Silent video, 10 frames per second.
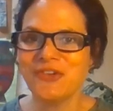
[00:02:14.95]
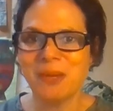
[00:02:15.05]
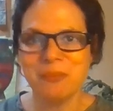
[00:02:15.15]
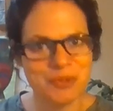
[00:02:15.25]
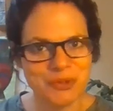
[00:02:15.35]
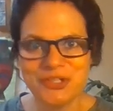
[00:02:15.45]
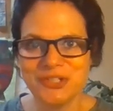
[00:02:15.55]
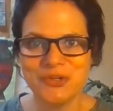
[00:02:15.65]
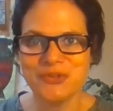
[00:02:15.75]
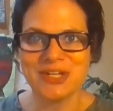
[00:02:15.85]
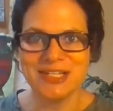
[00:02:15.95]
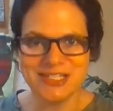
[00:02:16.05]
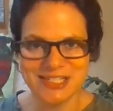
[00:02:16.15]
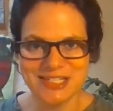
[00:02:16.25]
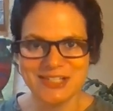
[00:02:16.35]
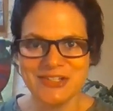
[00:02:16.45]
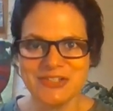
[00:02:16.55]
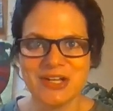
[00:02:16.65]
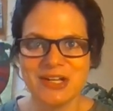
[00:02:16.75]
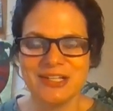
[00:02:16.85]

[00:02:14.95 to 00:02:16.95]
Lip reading: not building those ideas